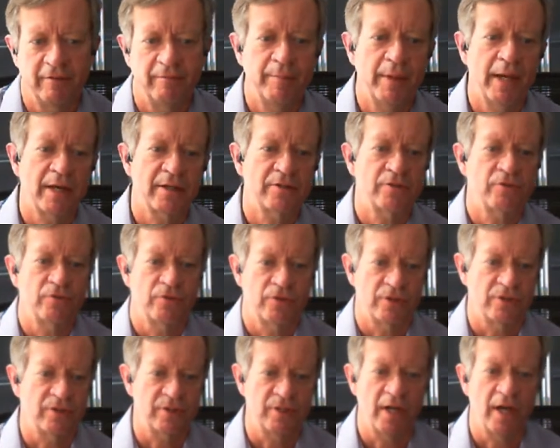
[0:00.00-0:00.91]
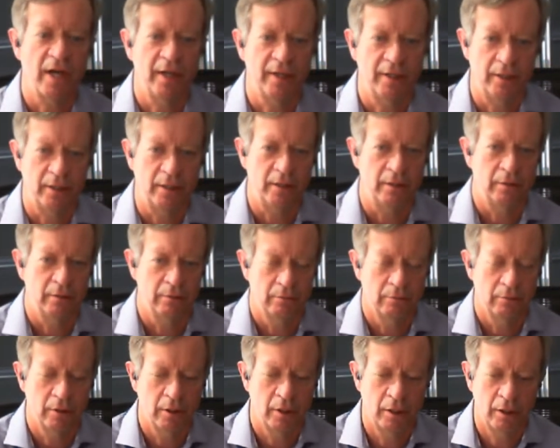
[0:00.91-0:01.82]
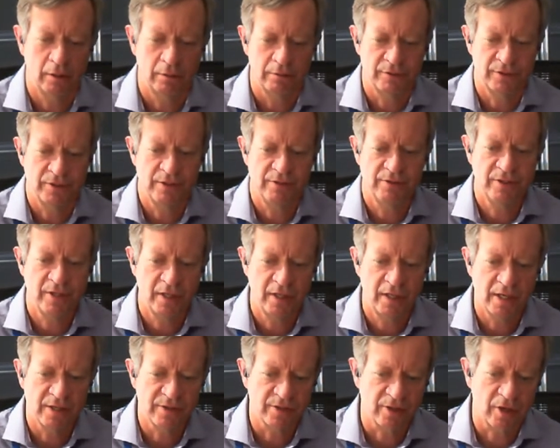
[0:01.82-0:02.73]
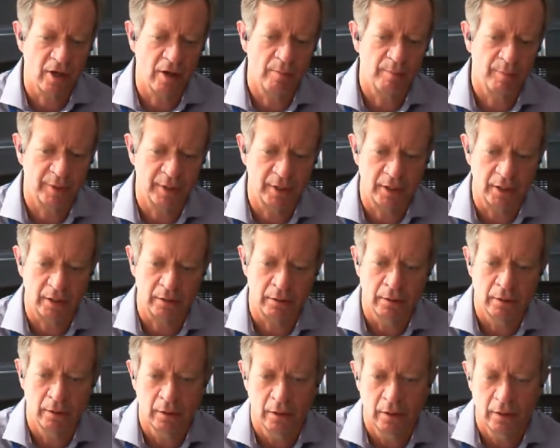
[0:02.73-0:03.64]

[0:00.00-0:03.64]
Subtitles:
give back to society. Centene as a company